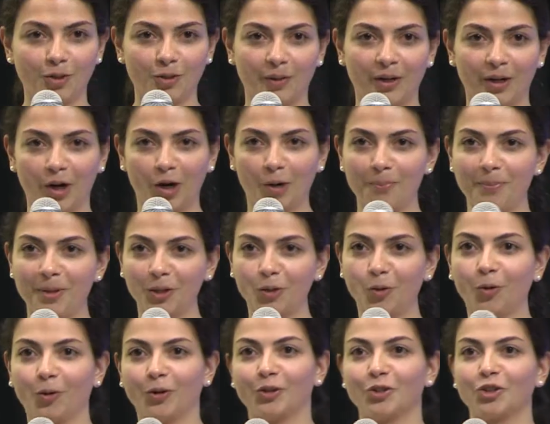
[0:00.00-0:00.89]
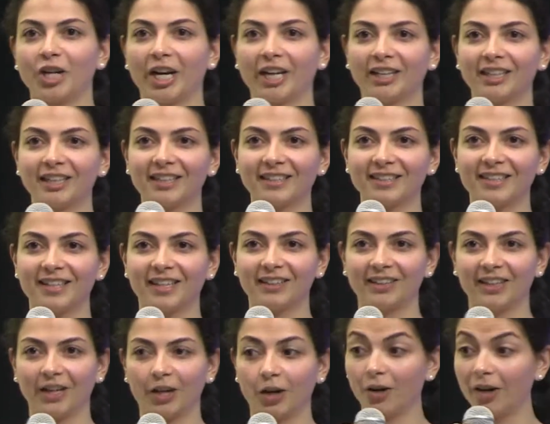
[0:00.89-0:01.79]
doing our mid-quarter check-in and saying
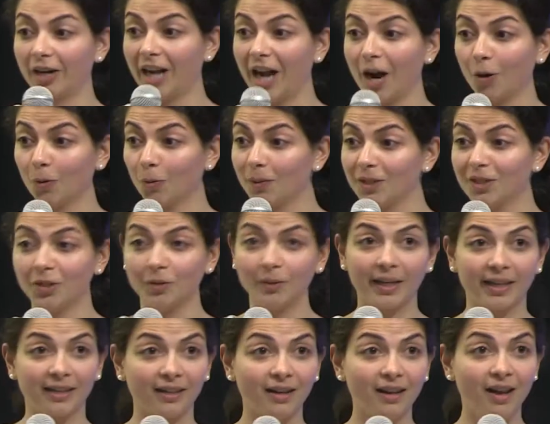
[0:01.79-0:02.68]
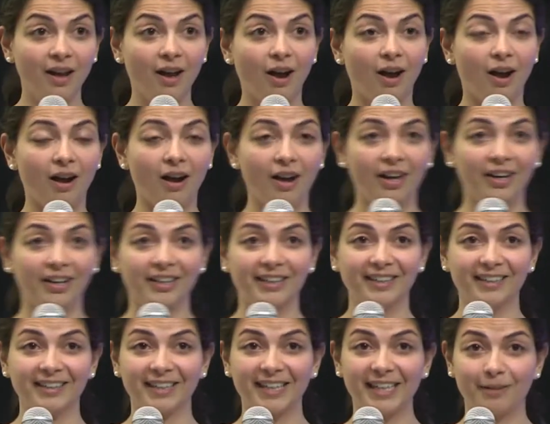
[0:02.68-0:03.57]
like, all right, how are we doing
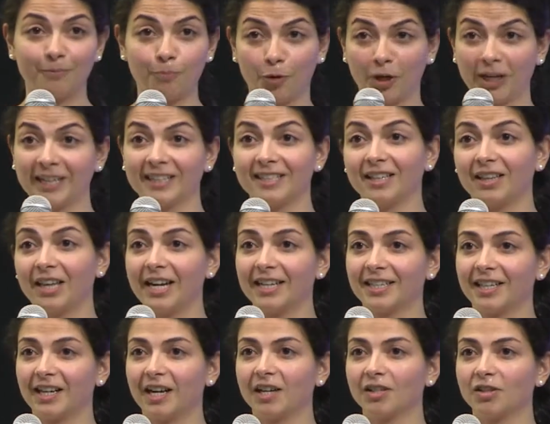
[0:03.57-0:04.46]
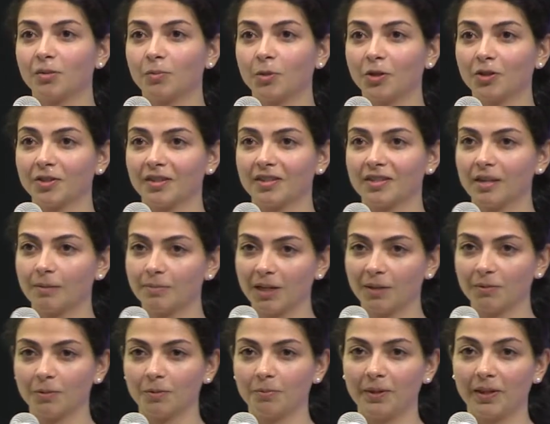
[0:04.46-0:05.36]
on bringing delight to customers? And
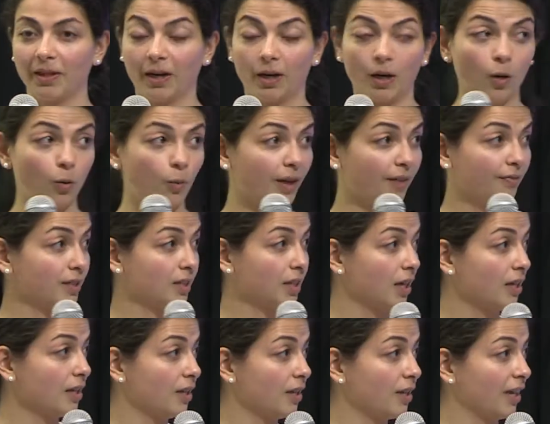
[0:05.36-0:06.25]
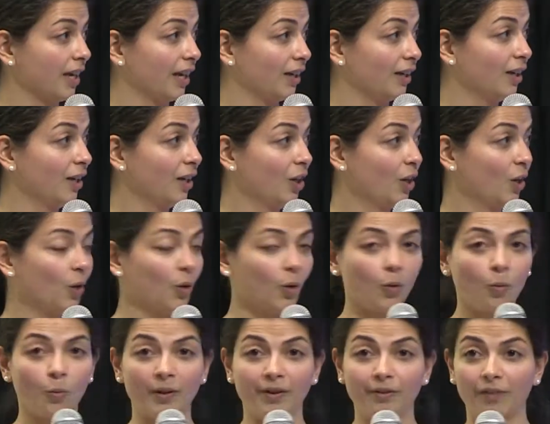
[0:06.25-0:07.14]
sometimes we'd be like, oh, we haven't done anything.
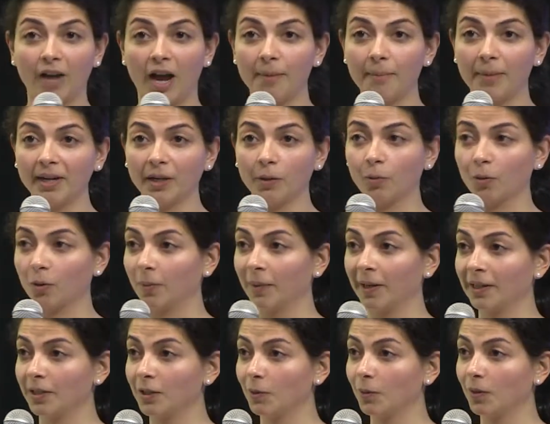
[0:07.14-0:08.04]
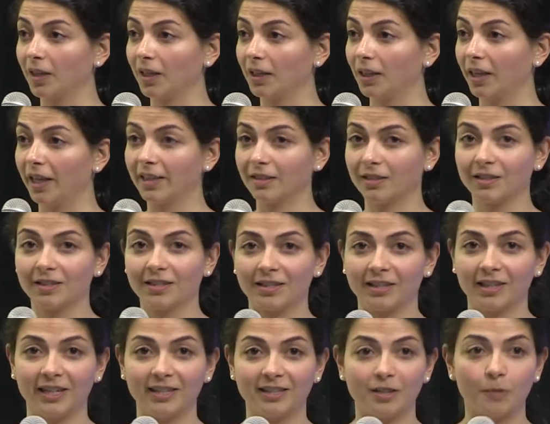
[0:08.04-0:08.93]
We've got money, what are we gonna do with it? Let's
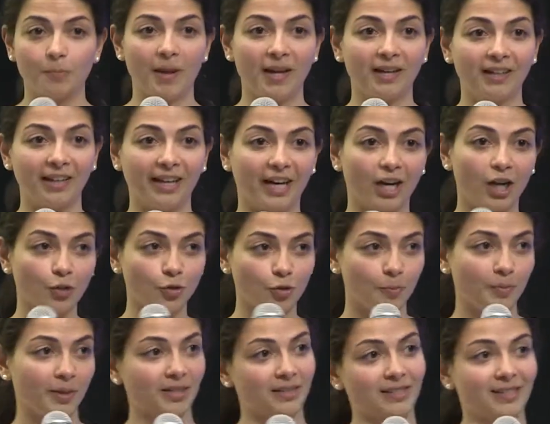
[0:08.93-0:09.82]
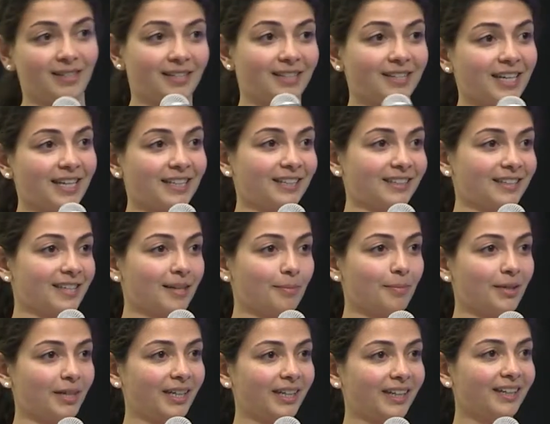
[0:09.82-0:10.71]
spend like $100 and send
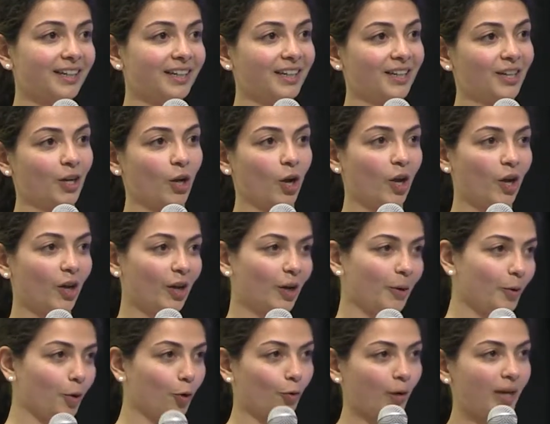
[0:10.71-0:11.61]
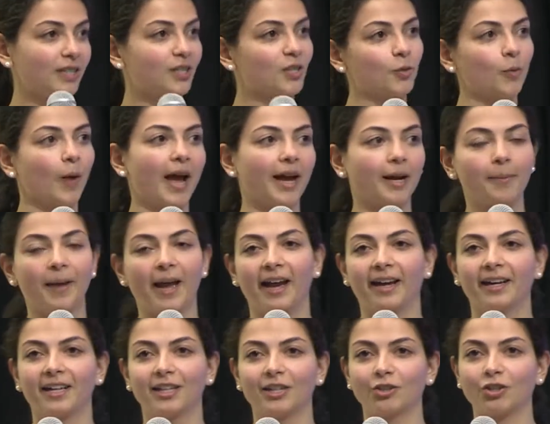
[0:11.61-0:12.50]
somebody a great swag
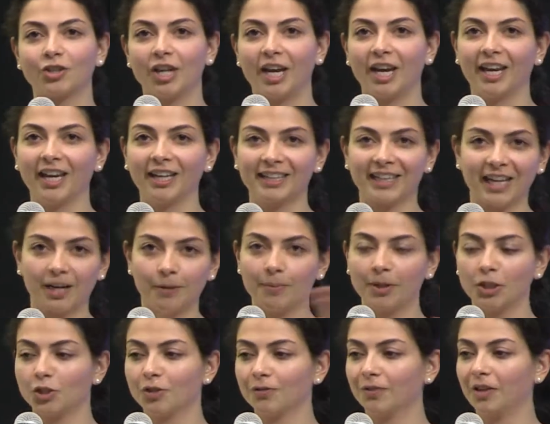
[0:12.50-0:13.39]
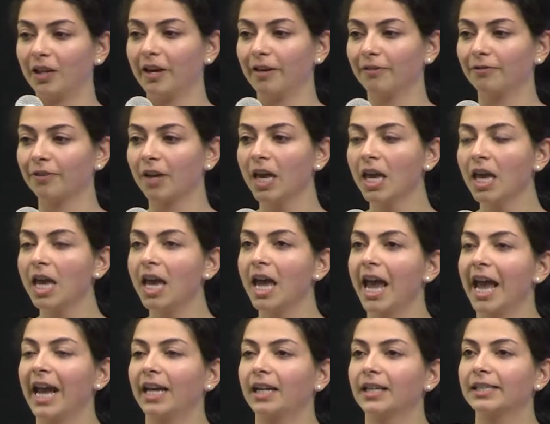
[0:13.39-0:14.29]
package and get a bunch of love.
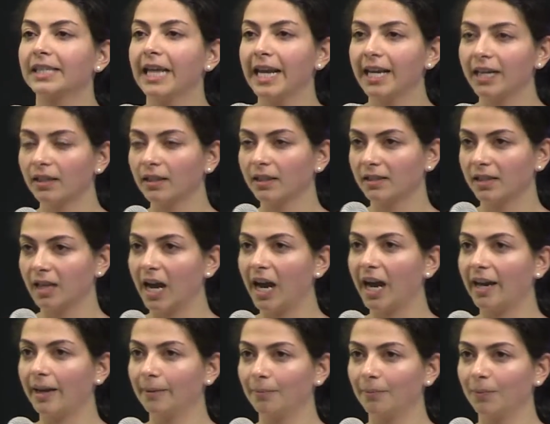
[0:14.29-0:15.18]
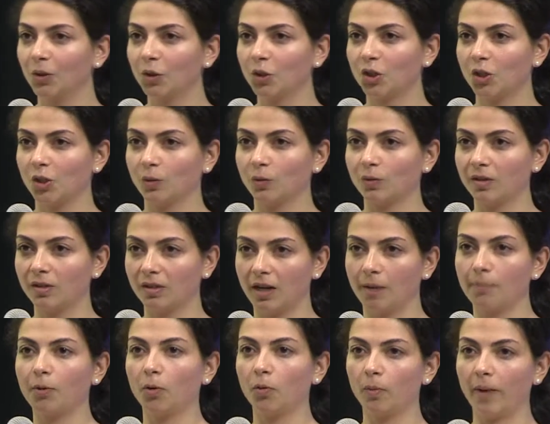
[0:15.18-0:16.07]
And taking the time to
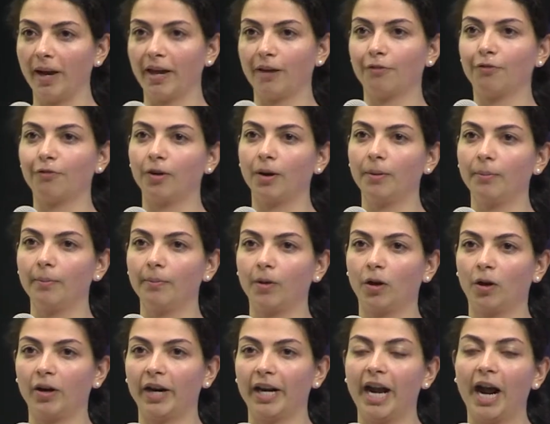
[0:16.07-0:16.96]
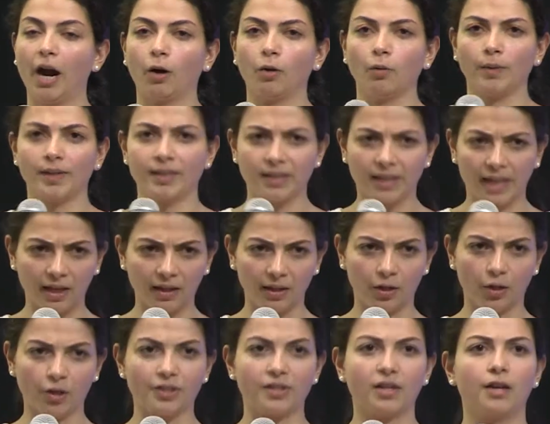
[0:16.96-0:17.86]
step away from, all right, how are we
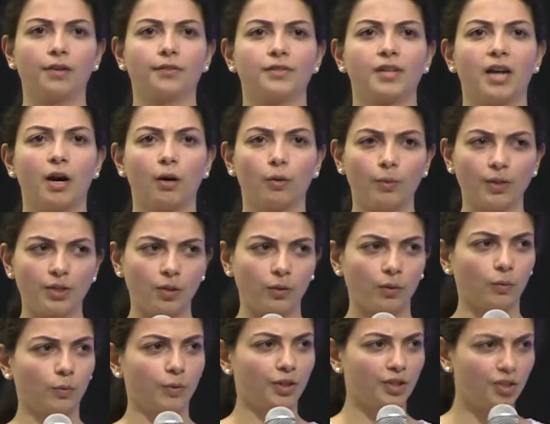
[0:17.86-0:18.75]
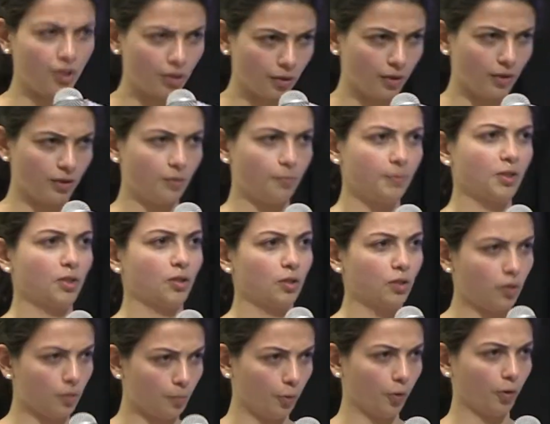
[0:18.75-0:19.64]
scaling ourselves? How are we doing with serious
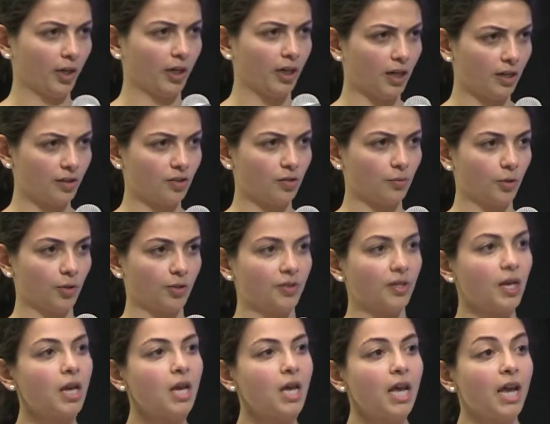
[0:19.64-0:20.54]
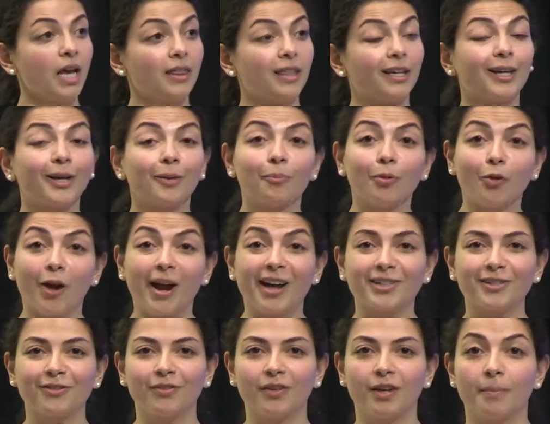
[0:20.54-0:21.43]
business supporting customers? And thinking
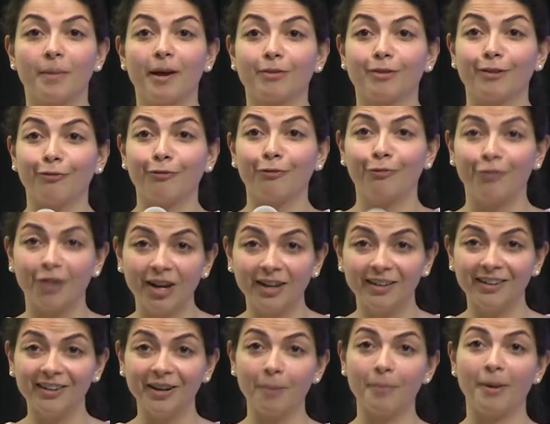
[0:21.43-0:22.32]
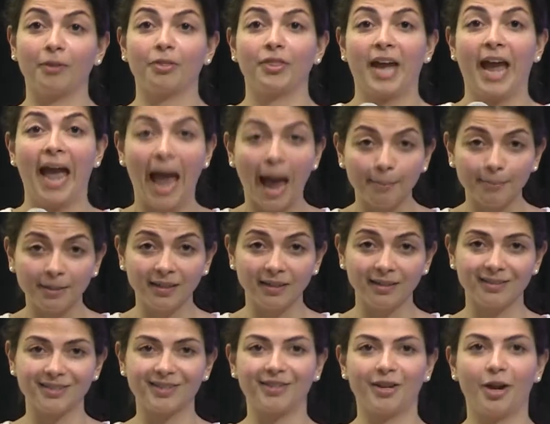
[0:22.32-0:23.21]
proactively about the fun, about the
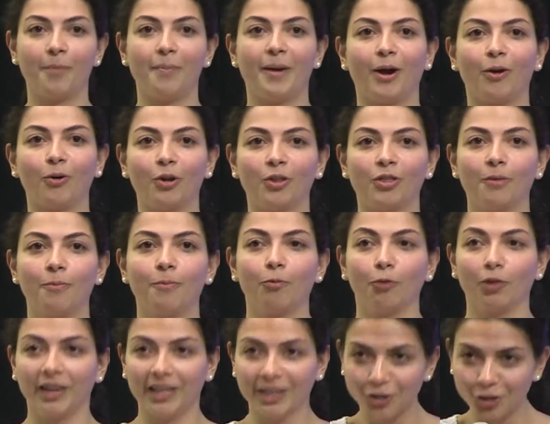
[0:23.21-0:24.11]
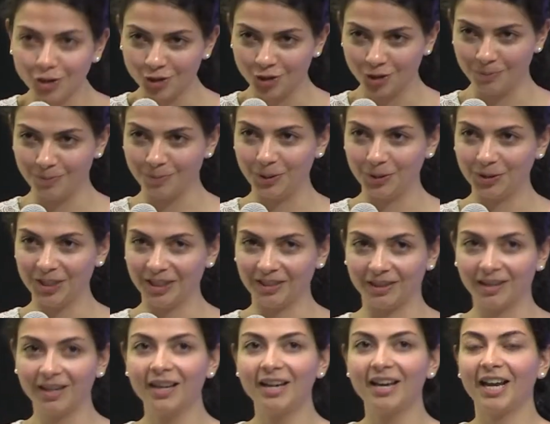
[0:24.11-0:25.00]
happiness, about the relationship building
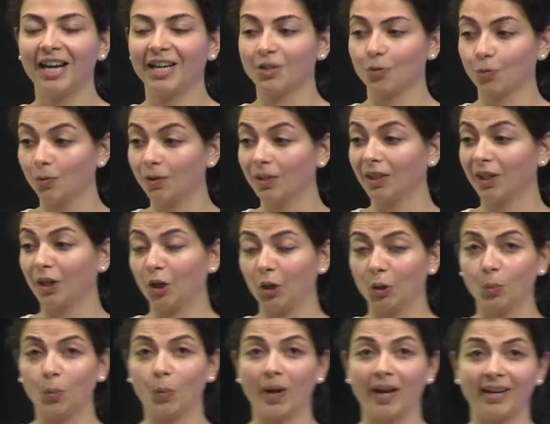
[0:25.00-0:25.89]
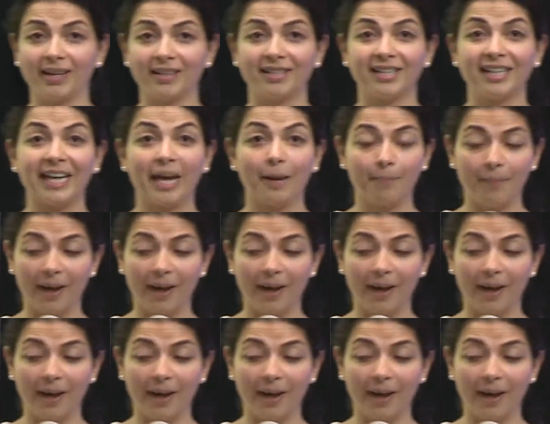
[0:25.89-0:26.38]
is a really good way to get